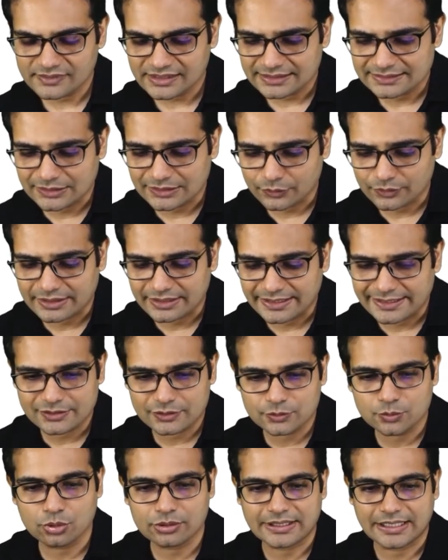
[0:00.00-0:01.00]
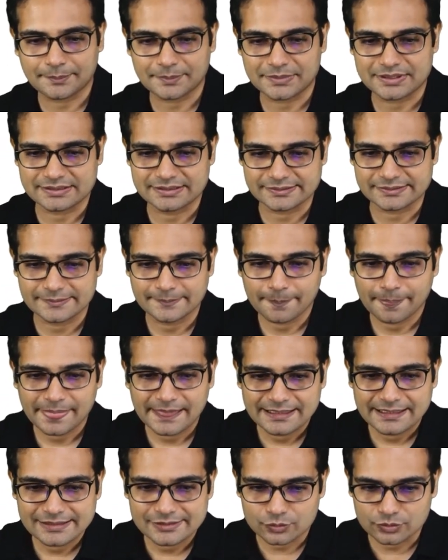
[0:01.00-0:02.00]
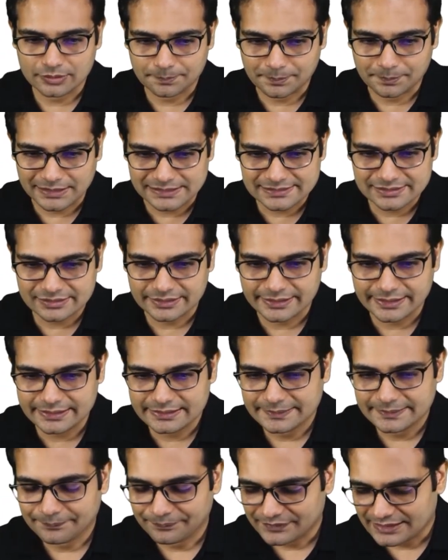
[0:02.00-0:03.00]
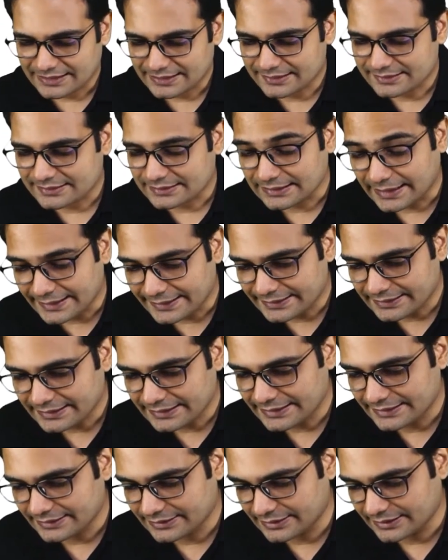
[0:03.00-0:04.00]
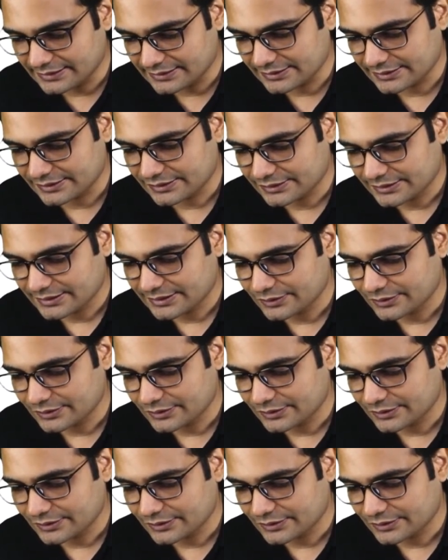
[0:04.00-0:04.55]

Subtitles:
Now grade 2, what happens is, so the pulse rate, it slightly increases.